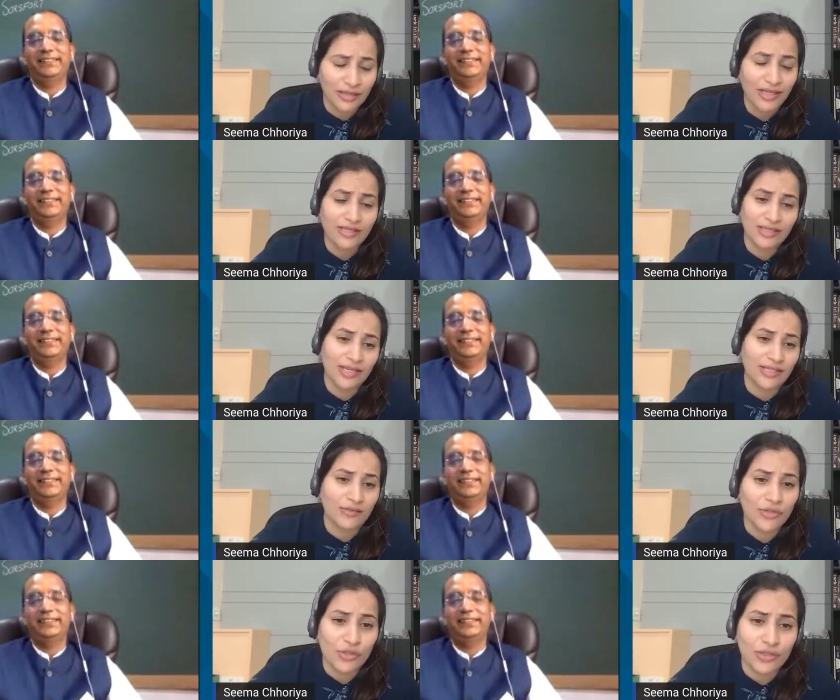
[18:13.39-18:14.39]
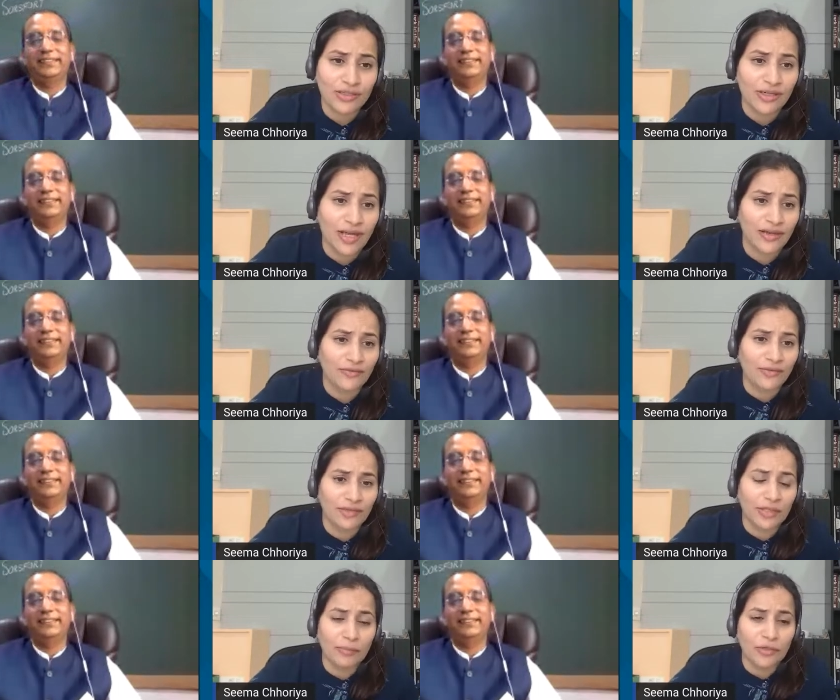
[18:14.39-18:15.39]
Speaker 1: these days even children have uh,
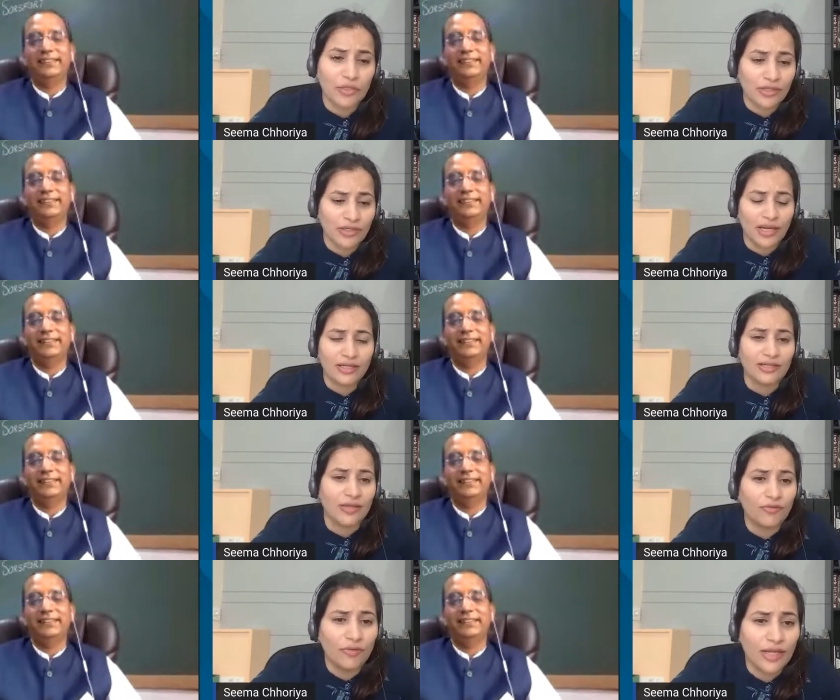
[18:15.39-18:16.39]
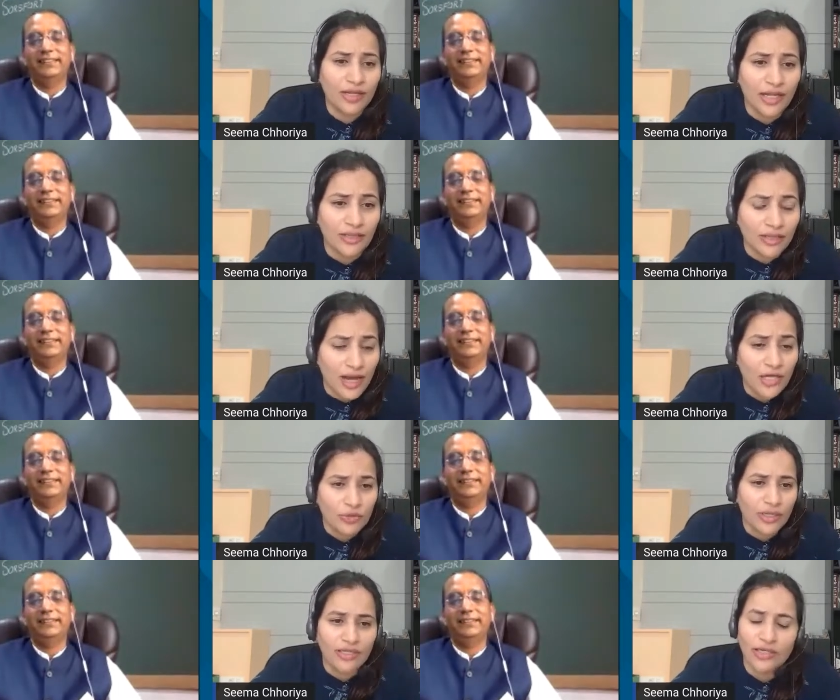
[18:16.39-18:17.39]
depression and they feel that they're
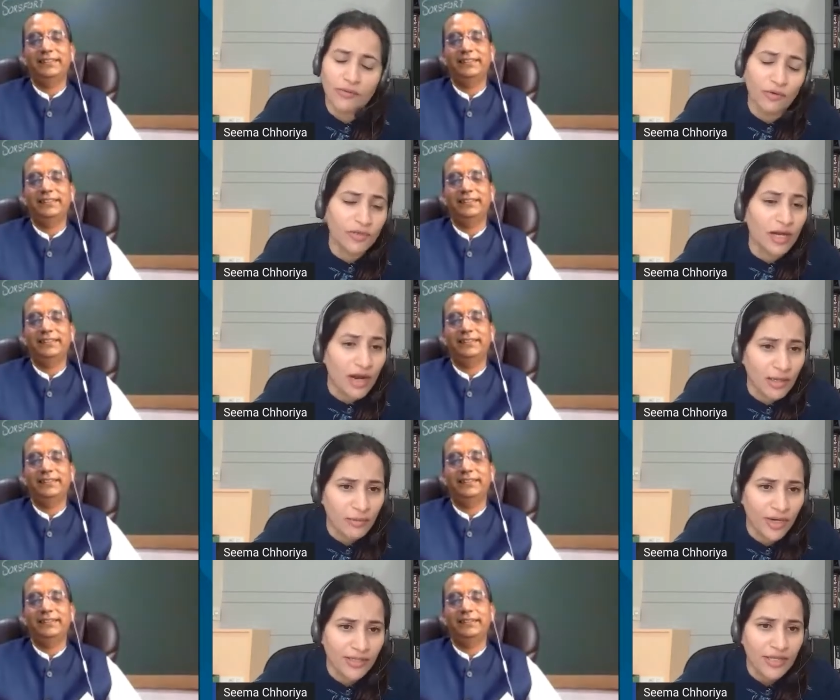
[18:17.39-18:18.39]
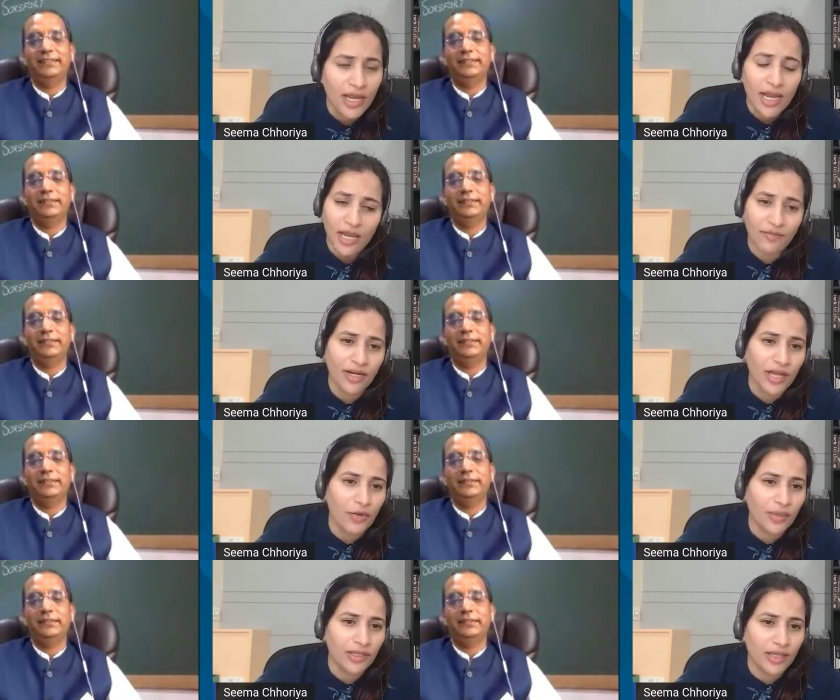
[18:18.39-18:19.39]
isolated even with the heartbreaks every now
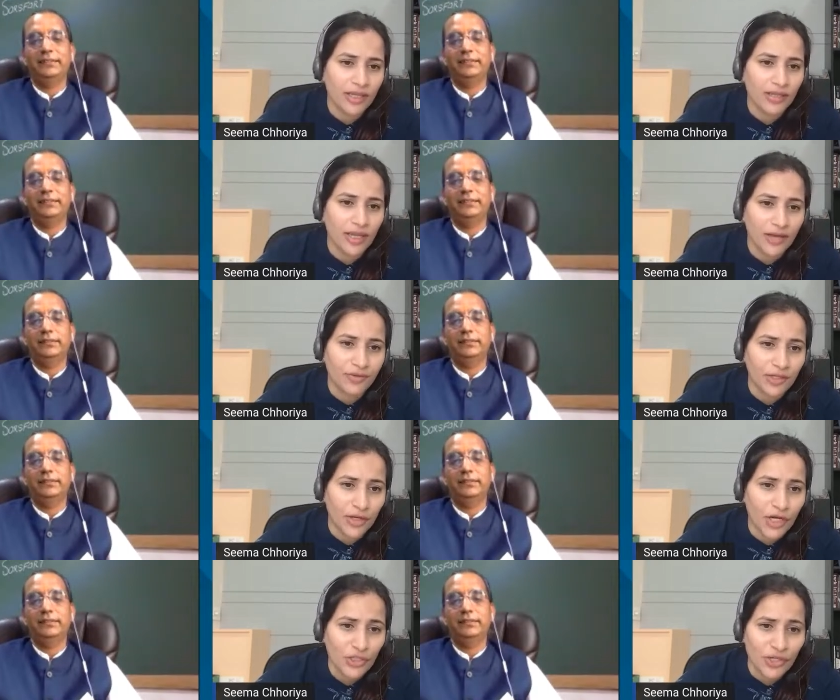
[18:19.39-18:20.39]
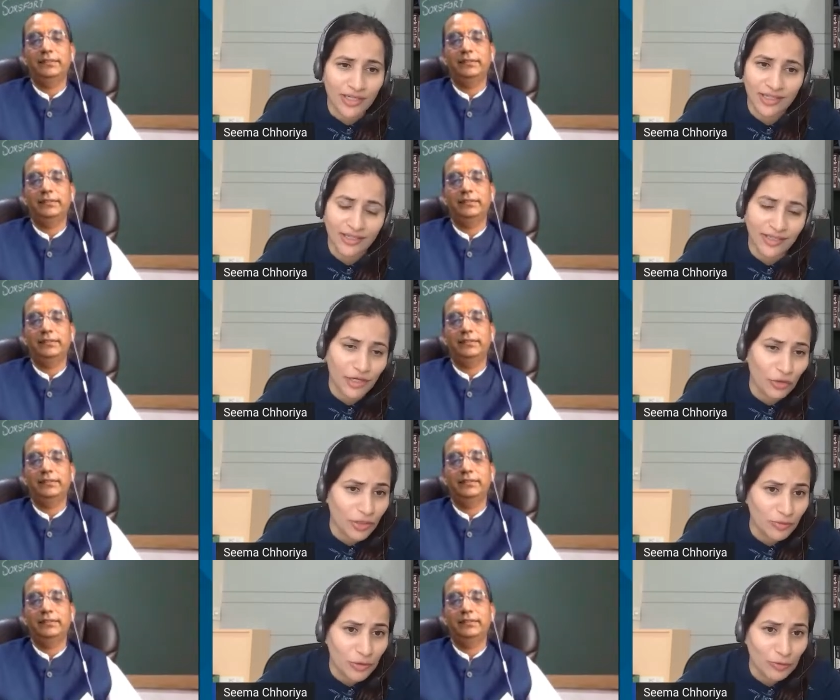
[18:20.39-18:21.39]
and then they have the crush and then they are
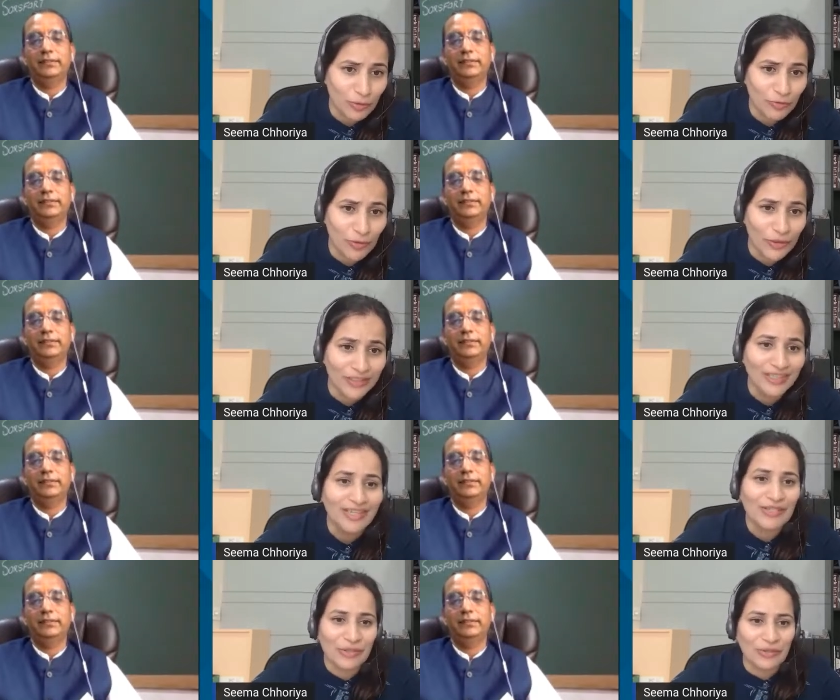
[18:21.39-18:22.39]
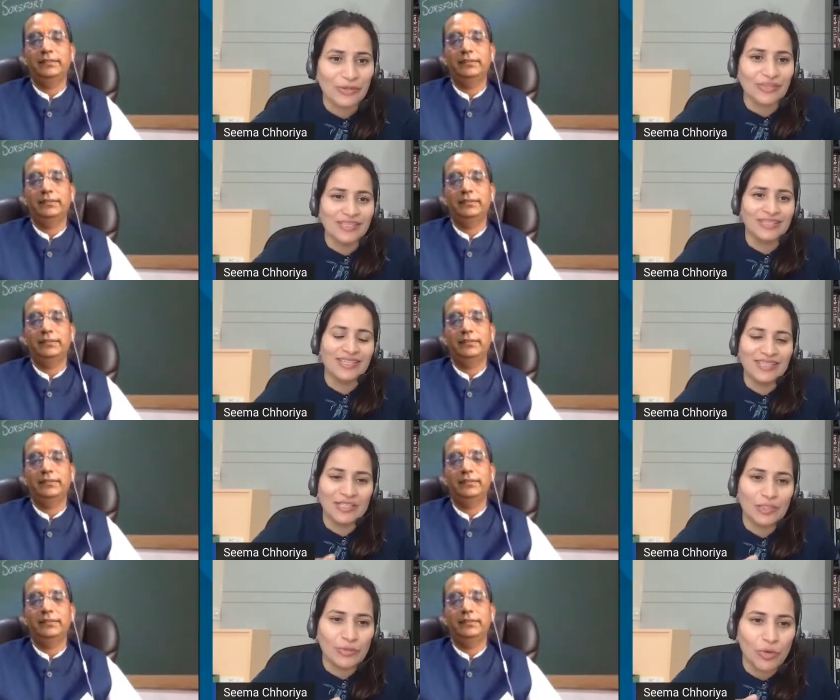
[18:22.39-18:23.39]
not able to move on so you know this these
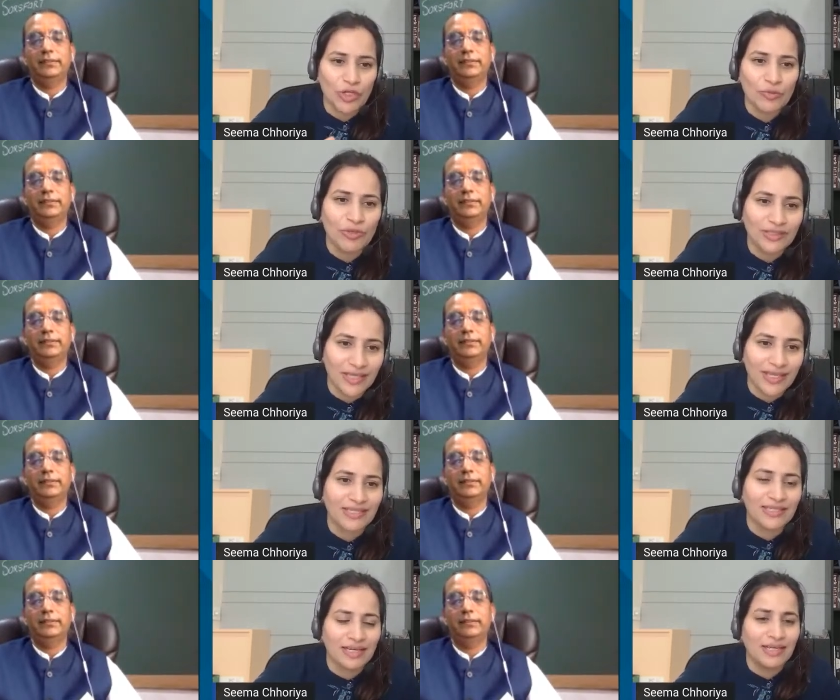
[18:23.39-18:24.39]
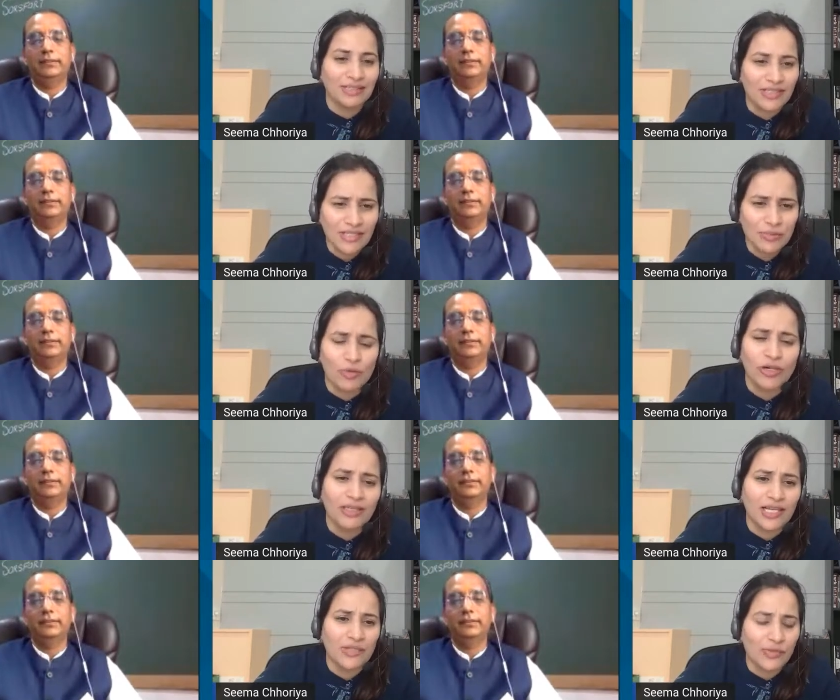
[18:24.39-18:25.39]
are the small small things uh, just small
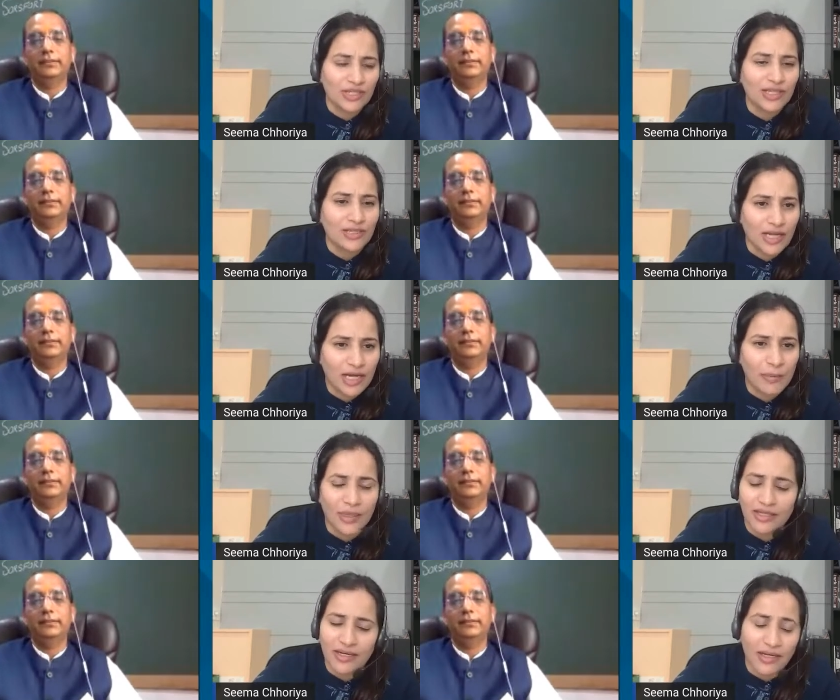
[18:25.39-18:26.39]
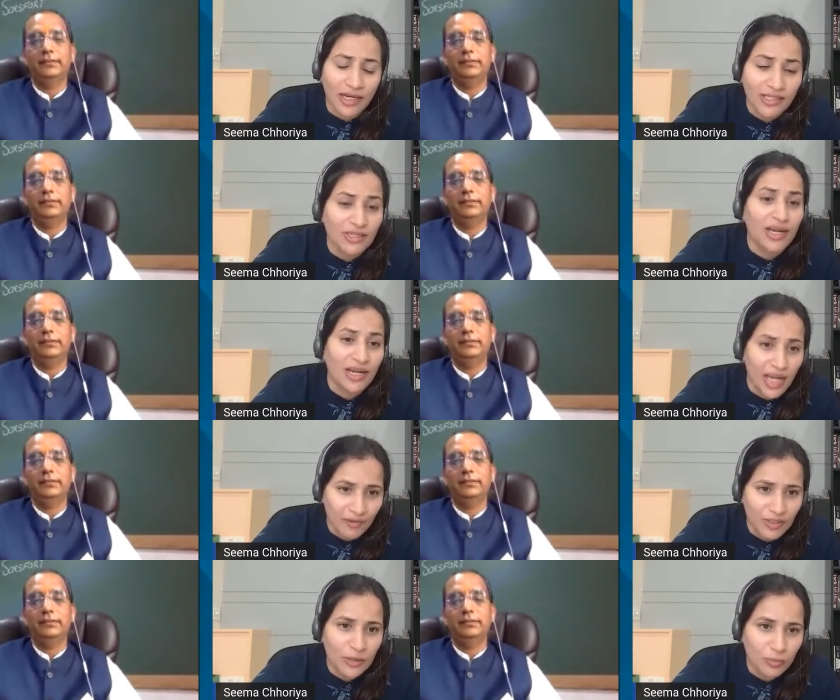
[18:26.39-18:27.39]
things which they take up and their entire
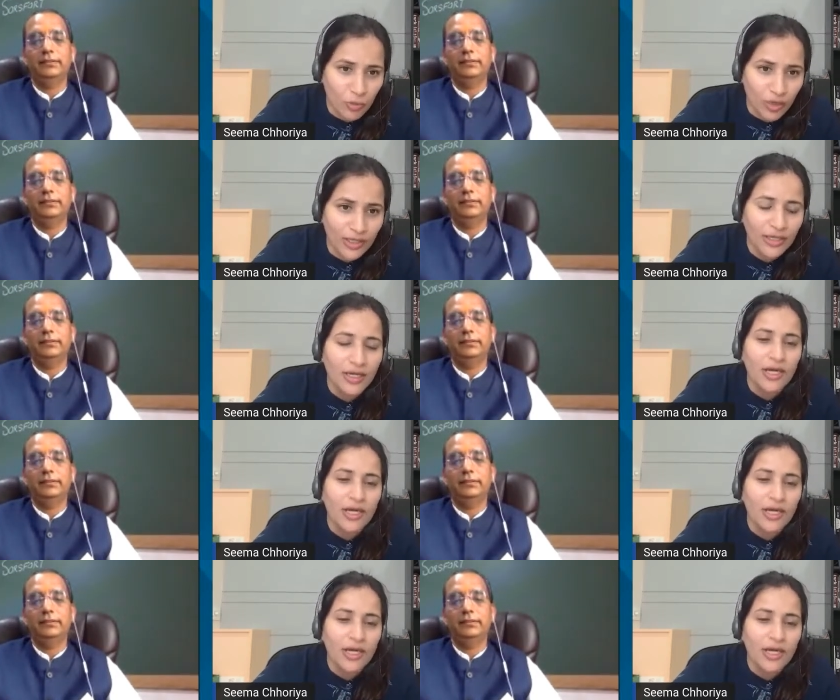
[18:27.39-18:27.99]
life is spoiled